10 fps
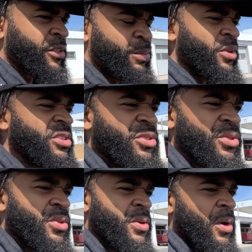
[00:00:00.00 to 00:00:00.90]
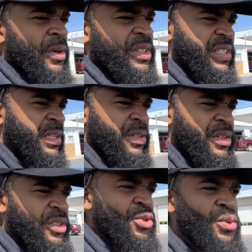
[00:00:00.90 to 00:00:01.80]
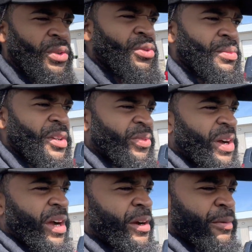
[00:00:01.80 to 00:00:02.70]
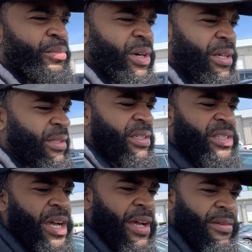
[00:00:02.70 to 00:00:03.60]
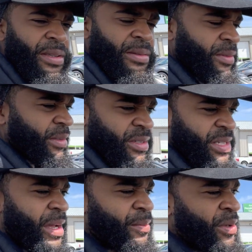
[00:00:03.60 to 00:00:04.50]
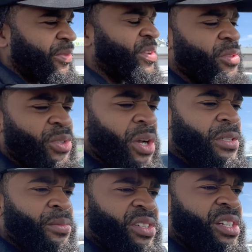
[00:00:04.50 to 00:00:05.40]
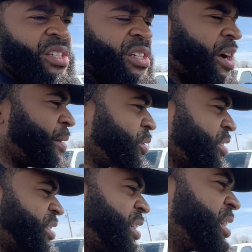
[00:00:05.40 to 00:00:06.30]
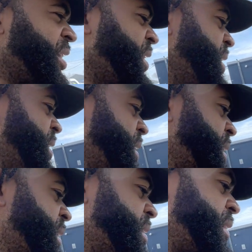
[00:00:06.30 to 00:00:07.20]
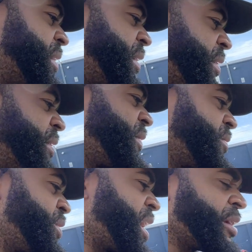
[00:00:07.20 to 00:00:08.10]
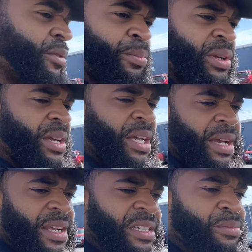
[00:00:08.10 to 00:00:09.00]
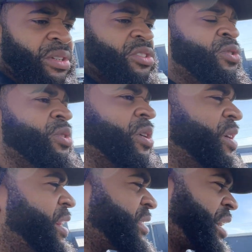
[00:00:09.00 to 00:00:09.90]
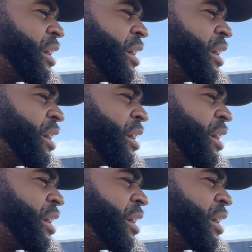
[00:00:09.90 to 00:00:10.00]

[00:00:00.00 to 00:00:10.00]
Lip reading: supposed to do on the cylinder 2 or 3 misfire, but it's not being fixed. So we talked to the machine shop, Chris did, and we got to put a head gasket. But it's cool though. It's got